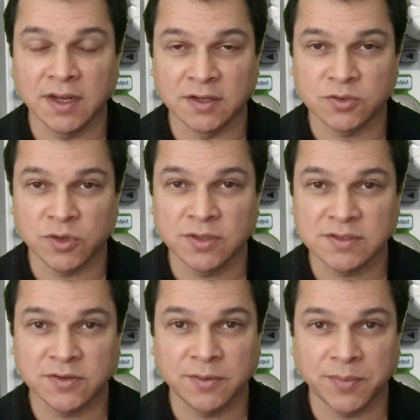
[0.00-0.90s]
in
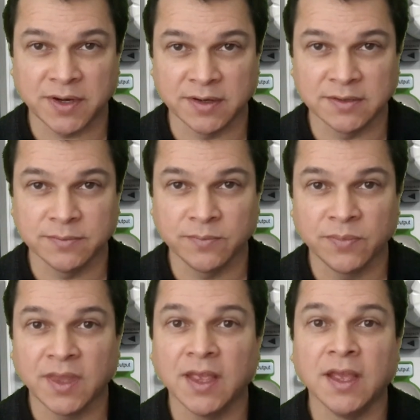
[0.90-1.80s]
electronics repairing,
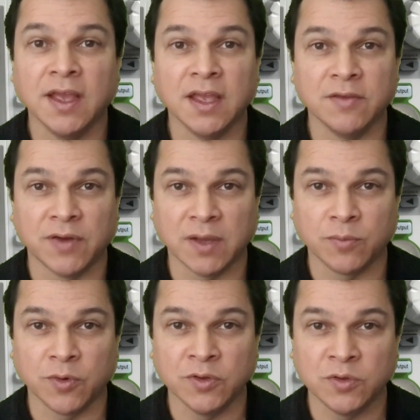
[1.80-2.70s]
if I
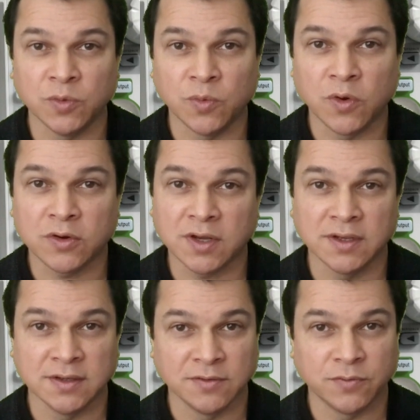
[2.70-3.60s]
am going to work
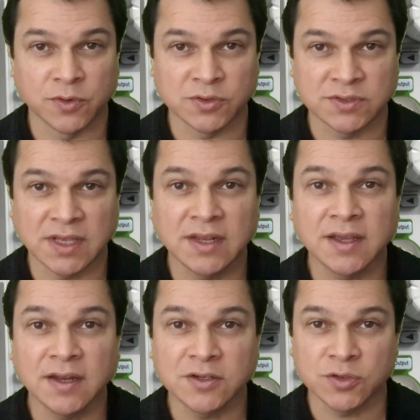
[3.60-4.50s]
for
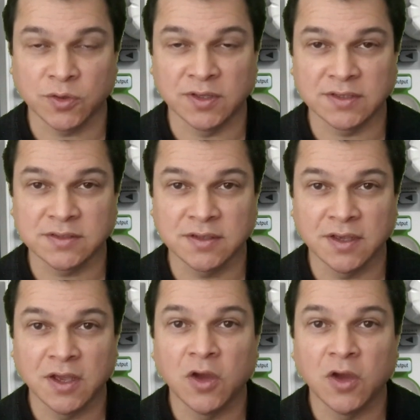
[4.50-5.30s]
selling electronics,